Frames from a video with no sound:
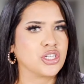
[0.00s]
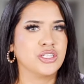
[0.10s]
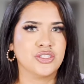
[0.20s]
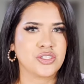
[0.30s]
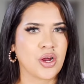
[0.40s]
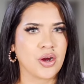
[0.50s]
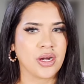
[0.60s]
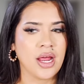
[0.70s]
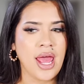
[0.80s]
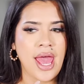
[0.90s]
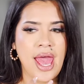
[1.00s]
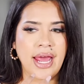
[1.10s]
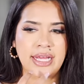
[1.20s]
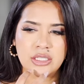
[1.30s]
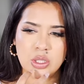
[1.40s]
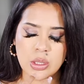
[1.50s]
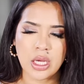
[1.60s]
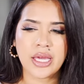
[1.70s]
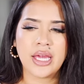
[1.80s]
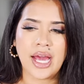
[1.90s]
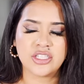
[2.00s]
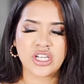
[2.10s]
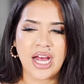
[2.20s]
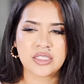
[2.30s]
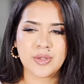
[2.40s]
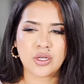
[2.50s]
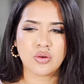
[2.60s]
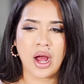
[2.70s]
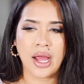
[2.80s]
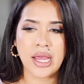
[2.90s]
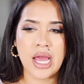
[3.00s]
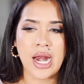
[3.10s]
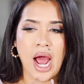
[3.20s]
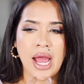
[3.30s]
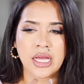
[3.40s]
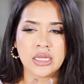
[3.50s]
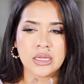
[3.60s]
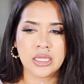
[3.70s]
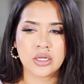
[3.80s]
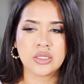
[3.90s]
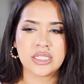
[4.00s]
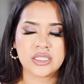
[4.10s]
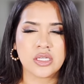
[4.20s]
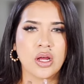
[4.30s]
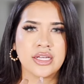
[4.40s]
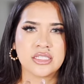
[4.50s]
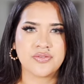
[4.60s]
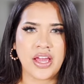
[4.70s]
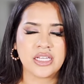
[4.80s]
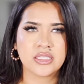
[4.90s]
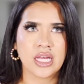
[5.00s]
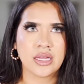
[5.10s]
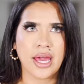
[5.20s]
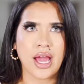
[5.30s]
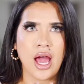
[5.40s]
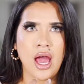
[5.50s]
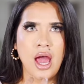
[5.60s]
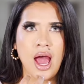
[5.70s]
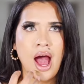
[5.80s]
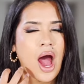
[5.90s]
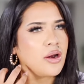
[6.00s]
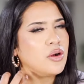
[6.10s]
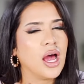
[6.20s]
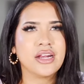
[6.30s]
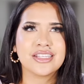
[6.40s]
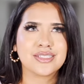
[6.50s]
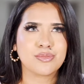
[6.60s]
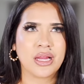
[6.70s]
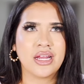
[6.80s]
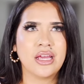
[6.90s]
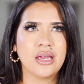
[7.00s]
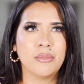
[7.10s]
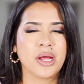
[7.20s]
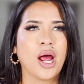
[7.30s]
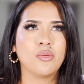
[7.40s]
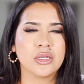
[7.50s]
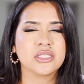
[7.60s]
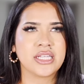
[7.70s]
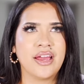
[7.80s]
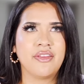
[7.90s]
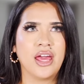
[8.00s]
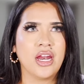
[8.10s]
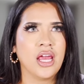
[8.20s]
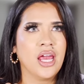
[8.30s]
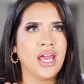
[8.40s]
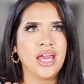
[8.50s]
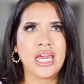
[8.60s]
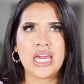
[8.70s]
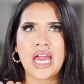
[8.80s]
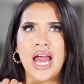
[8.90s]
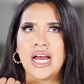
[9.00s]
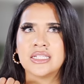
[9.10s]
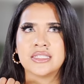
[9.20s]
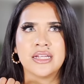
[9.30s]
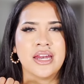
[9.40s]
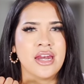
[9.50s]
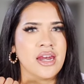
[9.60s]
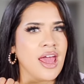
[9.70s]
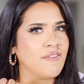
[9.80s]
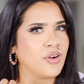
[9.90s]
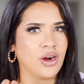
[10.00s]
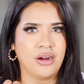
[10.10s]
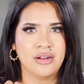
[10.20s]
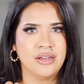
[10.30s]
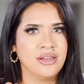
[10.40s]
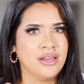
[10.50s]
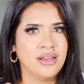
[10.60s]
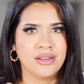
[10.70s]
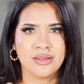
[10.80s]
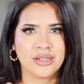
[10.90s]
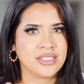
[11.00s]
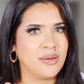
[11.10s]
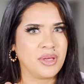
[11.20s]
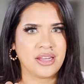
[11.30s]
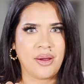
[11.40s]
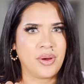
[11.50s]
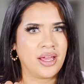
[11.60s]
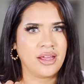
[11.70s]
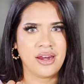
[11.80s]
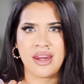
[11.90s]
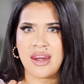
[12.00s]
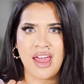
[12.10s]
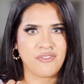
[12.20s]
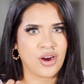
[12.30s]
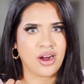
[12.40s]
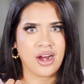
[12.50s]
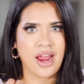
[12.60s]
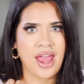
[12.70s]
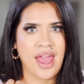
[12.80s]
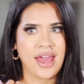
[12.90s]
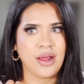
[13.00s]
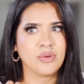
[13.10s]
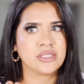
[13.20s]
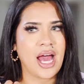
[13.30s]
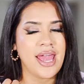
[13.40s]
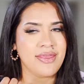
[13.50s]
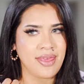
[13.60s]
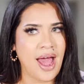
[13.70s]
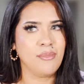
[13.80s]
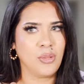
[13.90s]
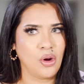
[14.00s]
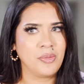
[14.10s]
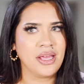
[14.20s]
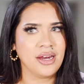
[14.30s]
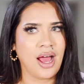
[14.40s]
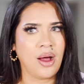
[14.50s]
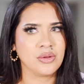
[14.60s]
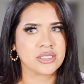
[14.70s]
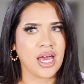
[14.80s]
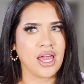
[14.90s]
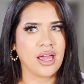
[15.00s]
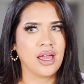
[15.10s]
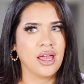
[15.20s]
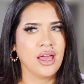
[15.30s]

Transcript: concern. And he's looking at Jasmine crying, and I could literally see on his face that, like, I don't know how to explain it, but I will say that he has never looked at me that way. Never. And it was in that moment, I was like,